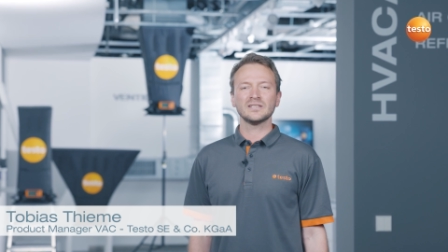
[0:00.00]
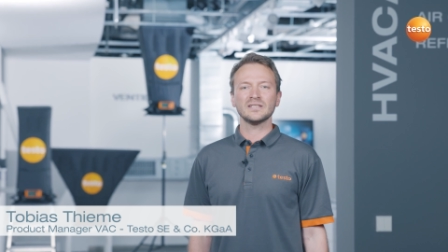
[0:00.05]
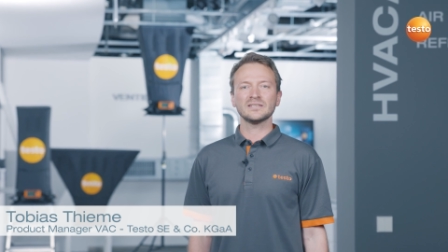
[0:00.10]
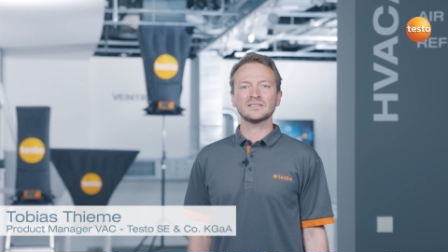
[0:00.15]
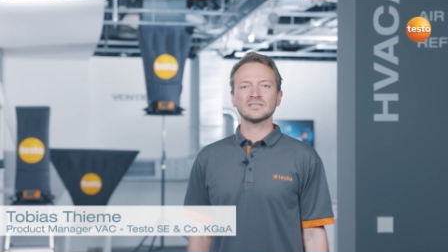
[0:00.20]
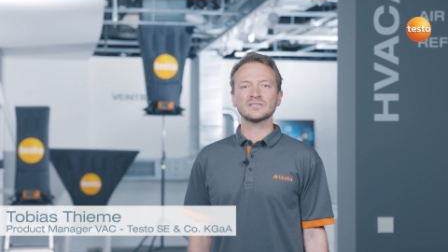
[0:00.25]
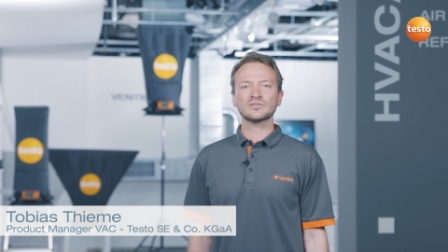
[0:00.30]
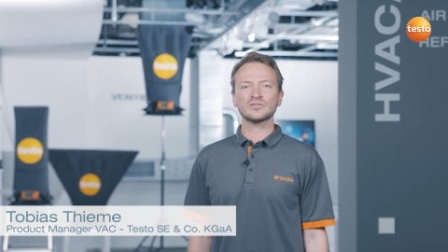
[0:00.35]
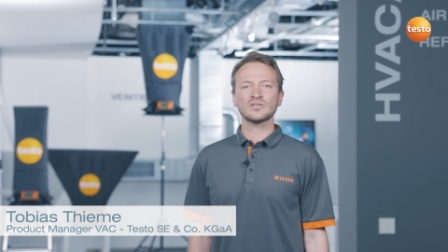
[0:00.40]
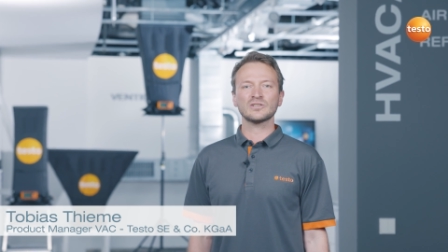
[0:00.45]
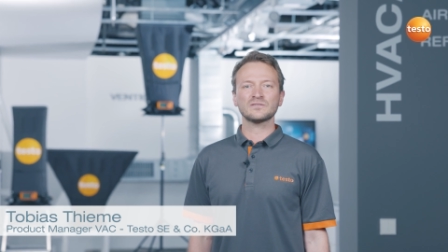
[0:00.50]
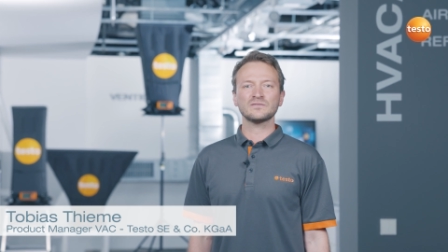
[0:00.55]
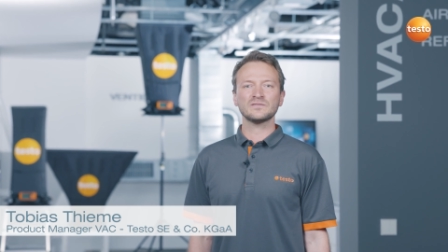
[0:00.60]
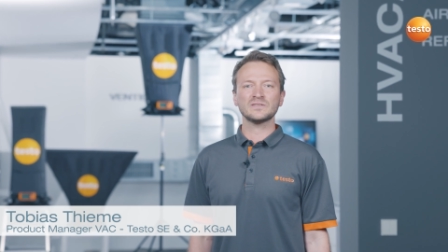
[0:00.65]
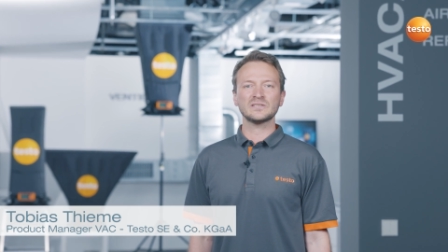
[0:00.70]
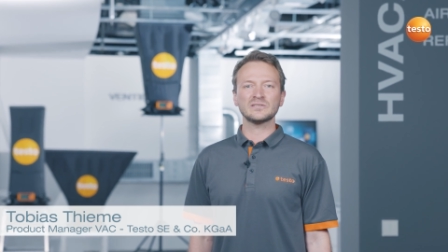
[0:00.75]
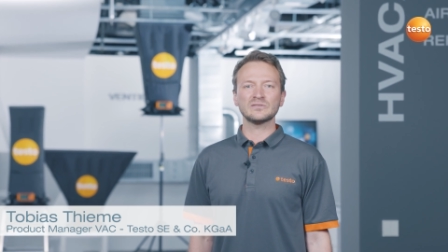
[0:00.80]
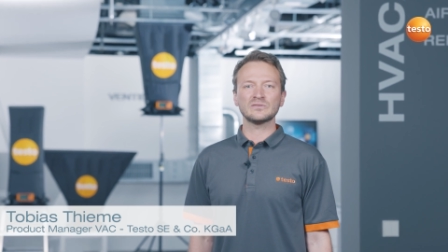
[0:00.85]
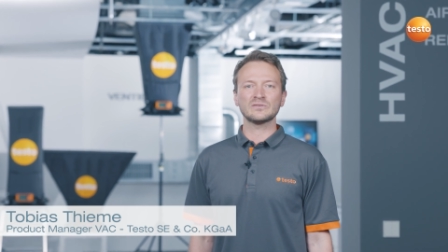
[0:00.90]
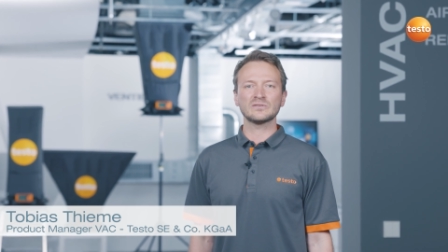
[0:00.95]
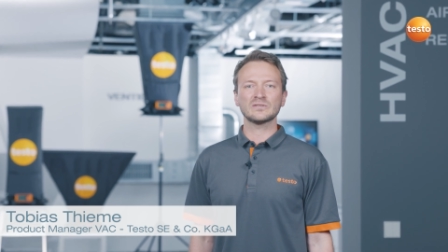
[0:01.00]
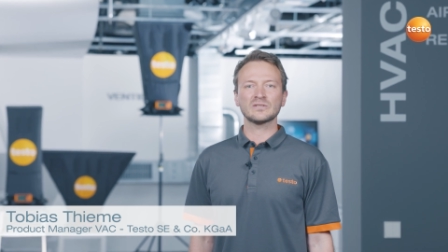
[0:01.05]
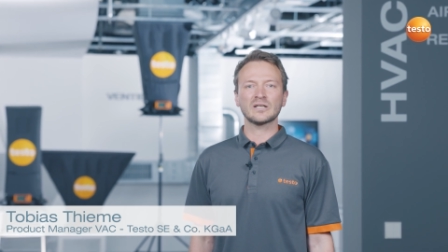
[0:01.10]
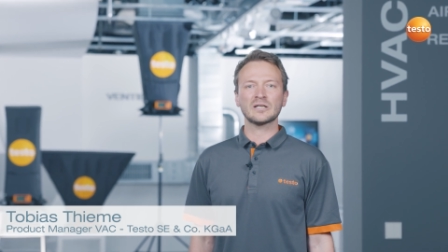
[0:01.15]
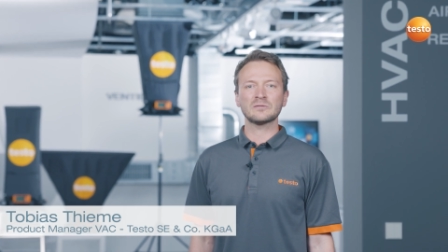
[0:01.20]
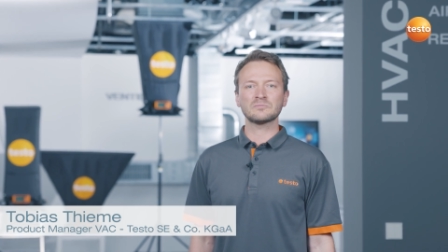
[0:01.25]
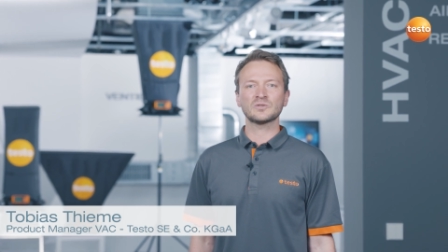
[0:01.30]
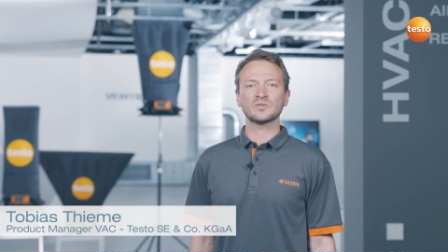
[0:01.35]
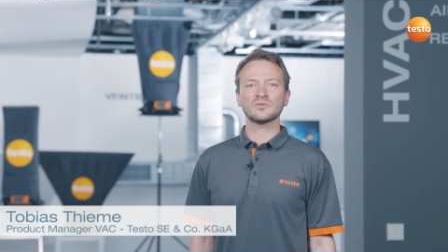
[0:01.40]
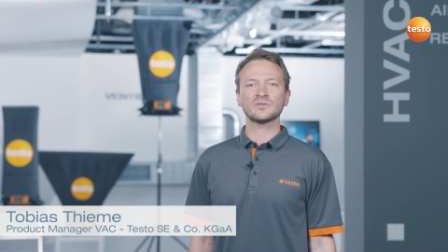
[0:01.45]
In this short video,
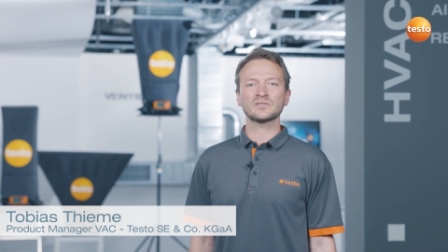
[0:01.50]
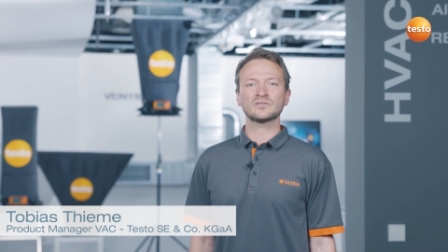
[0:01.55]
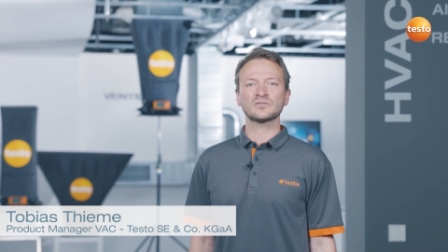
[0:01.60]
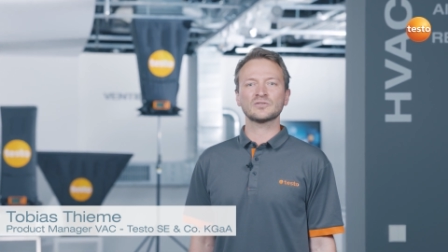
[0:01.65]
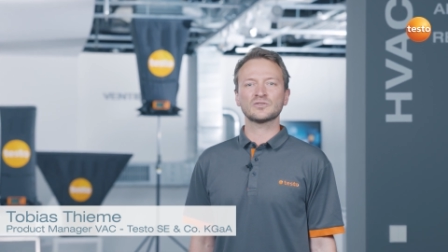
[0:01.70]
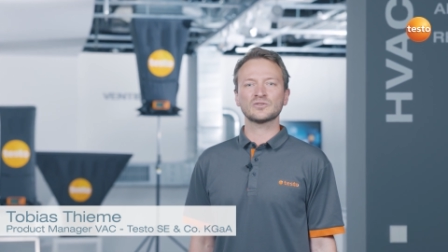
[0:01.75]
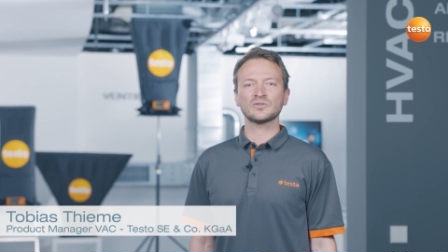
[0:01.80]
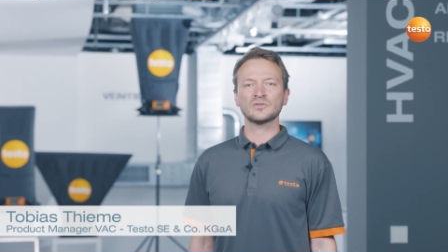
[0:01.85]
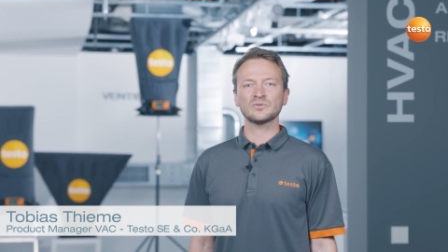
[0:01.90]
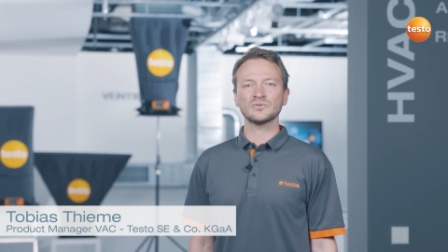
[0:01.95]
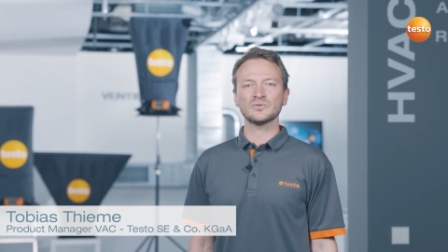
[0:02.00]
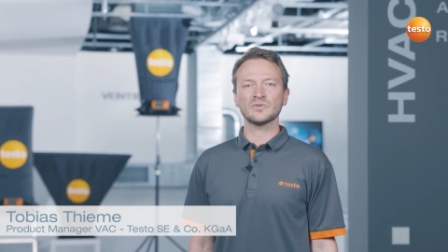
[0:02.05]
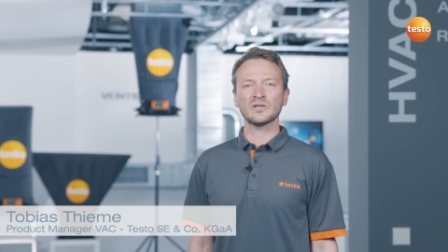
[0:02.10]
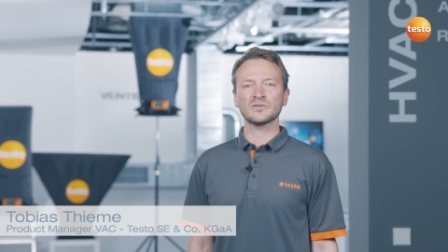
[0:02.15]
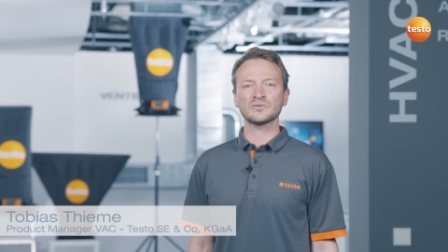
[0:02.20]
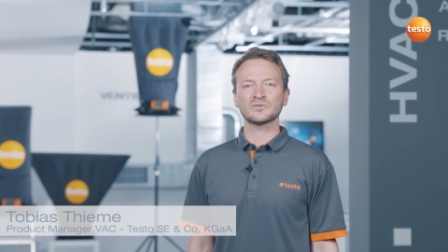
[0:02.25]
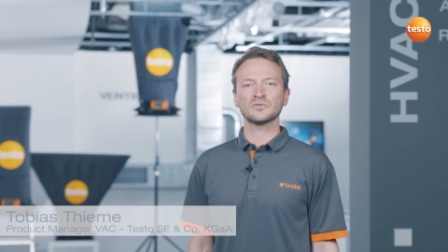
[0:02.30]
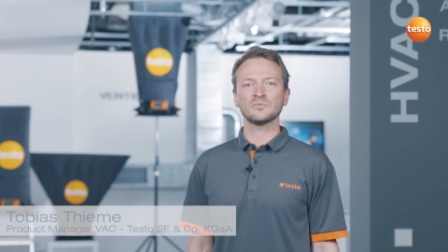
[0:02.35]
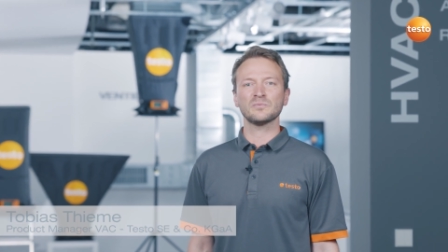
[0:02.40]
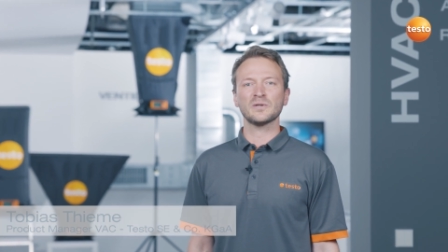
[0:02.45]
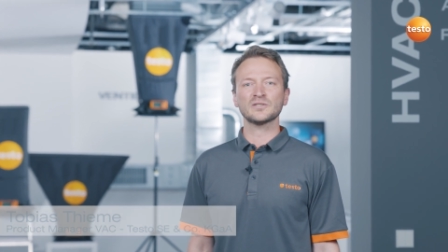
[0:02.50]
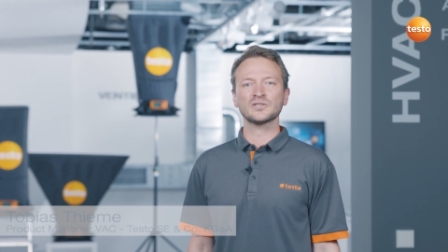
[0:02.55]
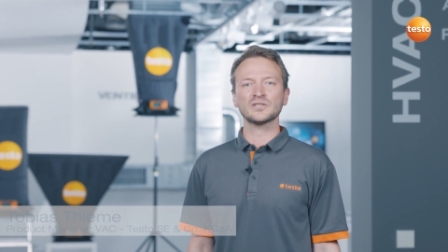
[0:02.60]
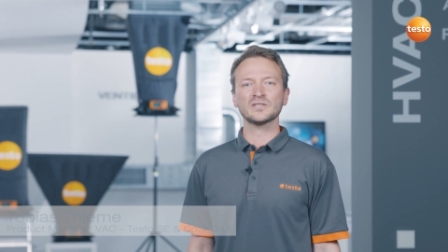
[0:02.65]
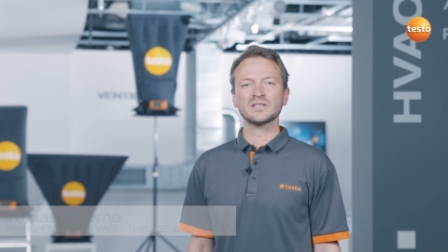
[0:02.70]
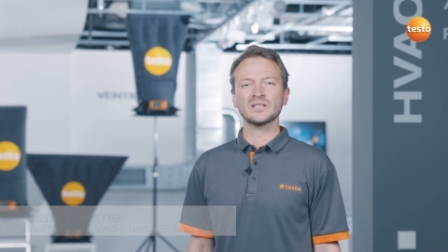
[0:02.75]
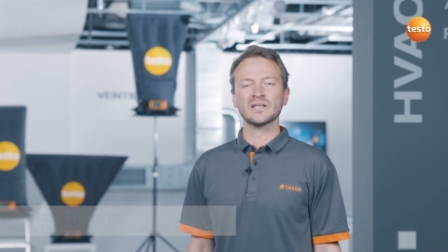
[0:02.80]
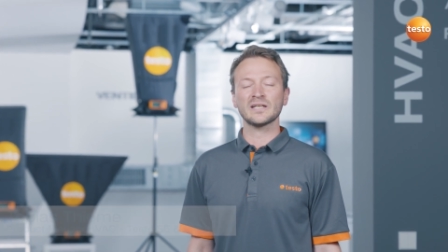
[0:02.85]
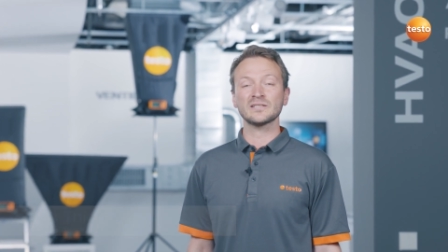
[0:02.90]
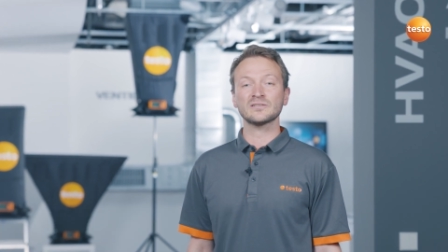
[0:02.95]
I'm going to show you how to
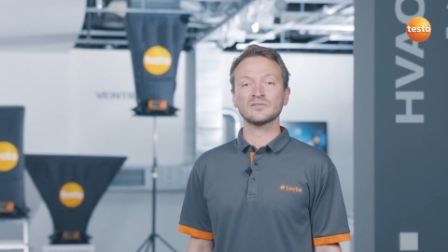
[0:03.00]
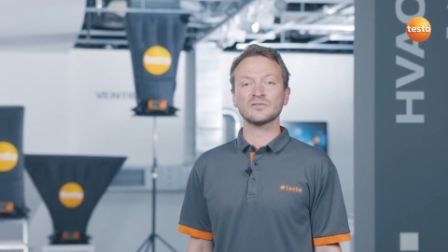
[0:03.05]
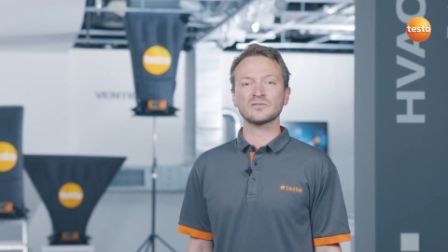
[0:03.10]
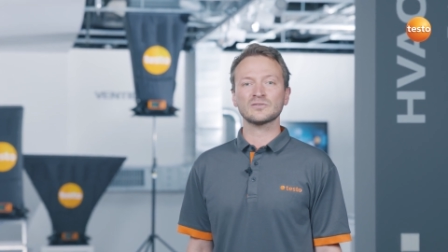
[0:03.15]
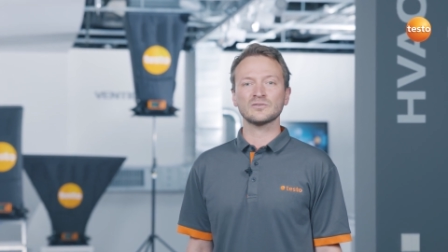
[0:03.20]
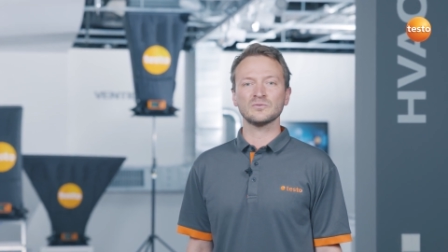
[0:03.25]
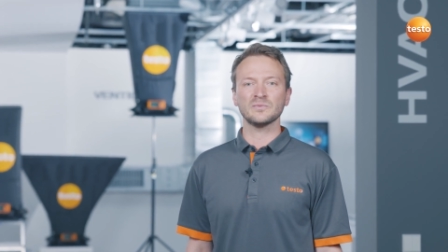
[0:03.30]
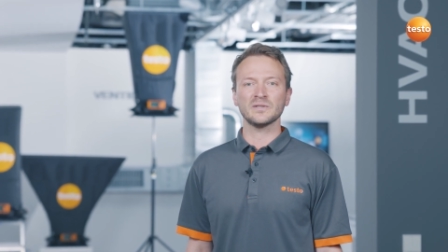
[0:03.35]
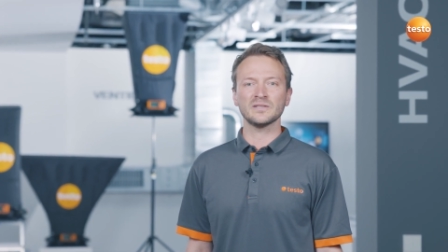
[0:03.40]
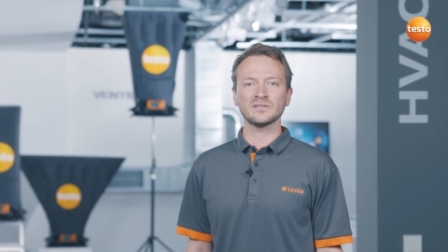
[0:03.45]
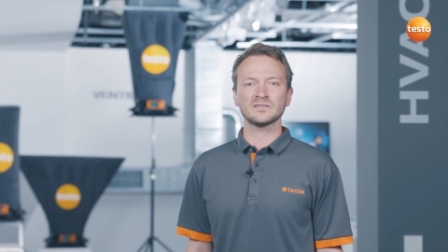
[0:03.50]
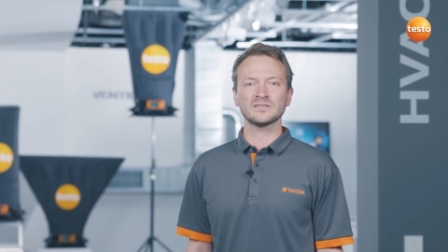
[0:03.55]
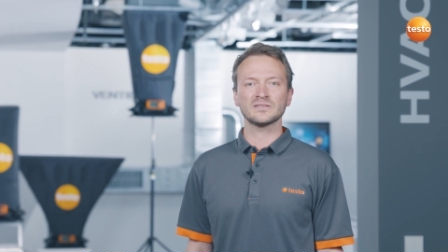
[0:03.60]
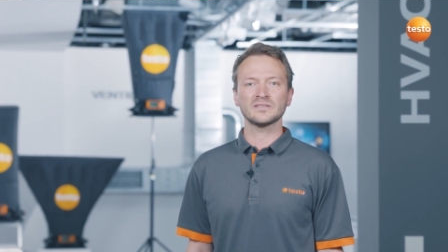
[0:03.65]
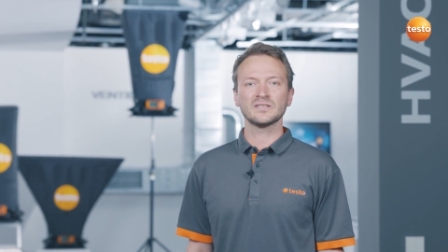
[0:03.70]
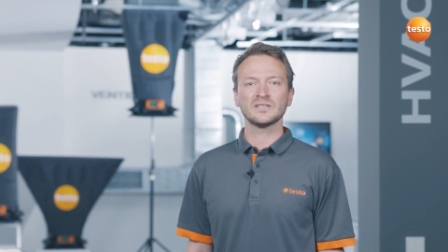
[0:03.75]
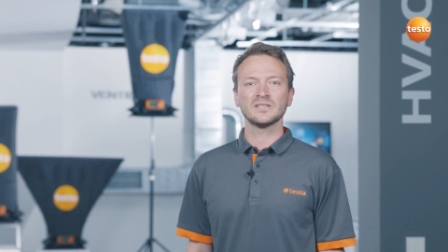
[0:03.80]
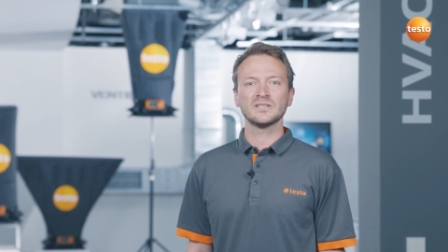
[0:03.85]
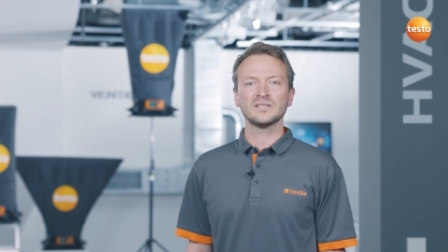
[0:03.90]
measure and document